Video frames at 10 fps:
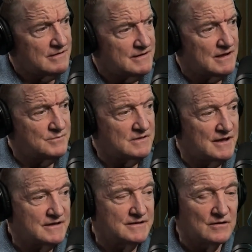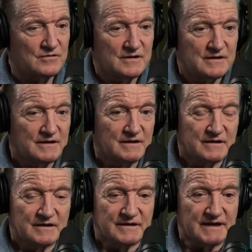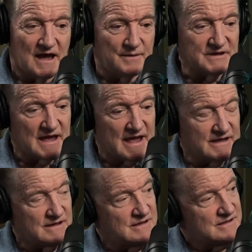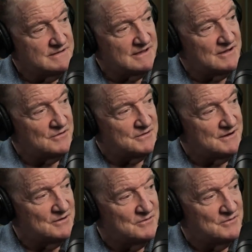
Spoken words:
and I'd be like, yeah, I'm a Yankee, and they go,